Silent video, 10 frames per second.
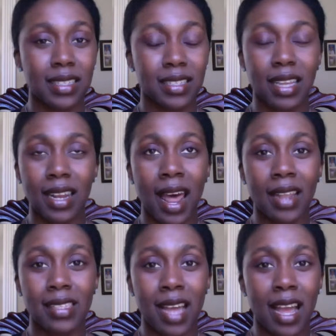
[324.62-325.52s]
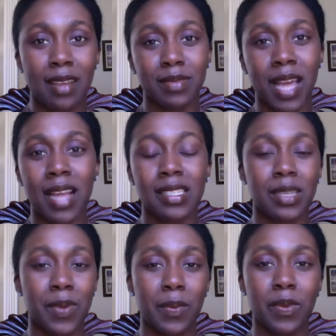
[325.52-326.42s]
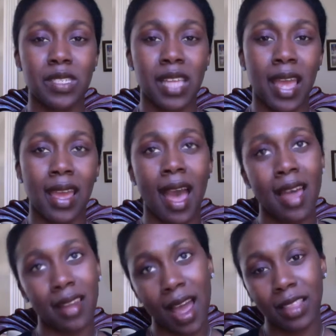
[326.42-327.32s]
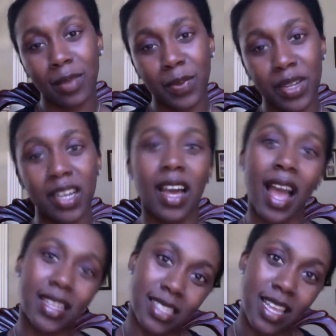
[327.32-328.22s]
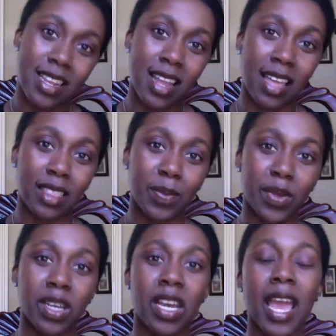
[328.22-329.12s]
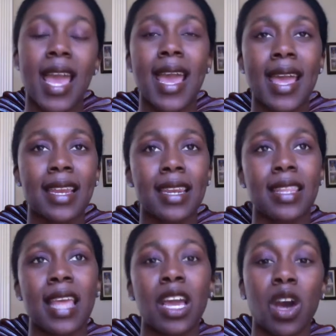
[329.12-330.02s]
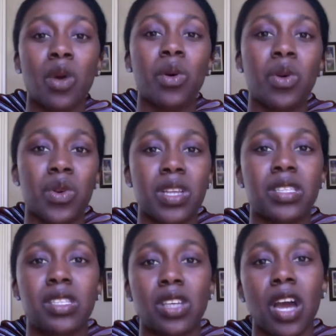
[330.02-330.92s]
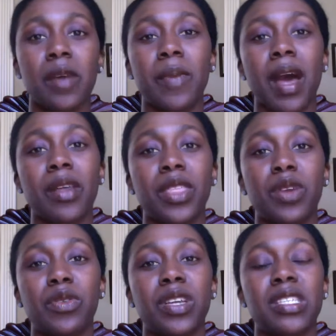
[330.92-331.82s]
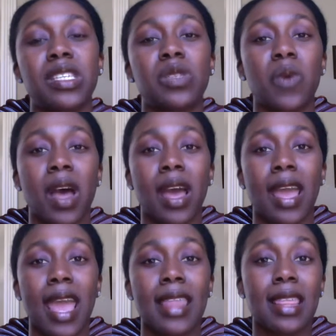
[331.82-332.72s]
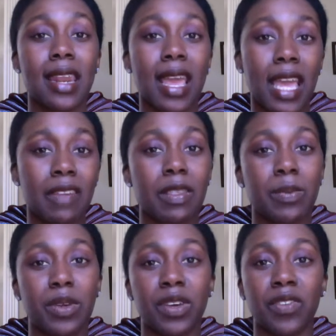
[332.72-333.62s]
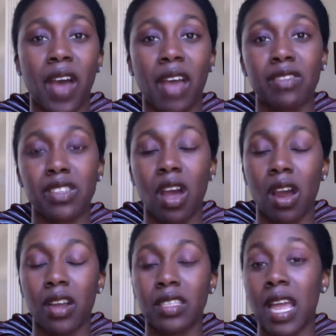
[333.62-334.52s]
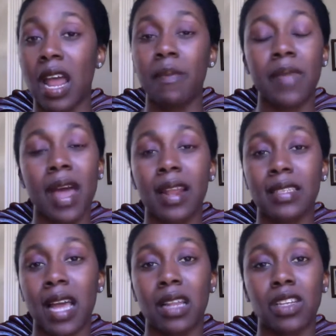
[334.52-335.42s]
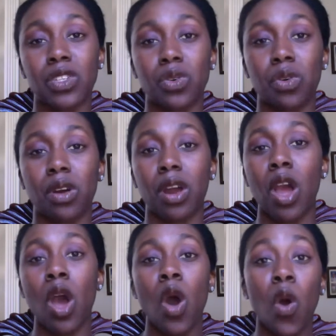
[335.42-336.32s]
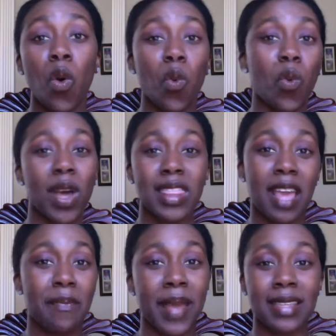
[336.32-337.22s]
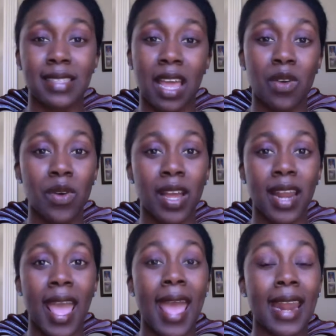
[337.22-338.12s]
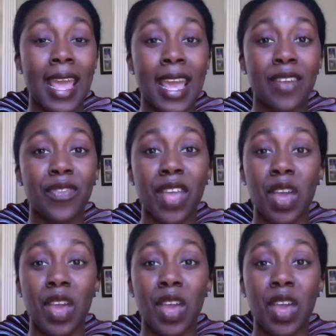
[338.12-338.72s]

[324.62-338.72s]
a lot of times I see people say, I like the book, I didn't like the book, and they go on to talk about their reasons why. And then they give the book 5 stars, and I'm not exactly sure what they base that on and if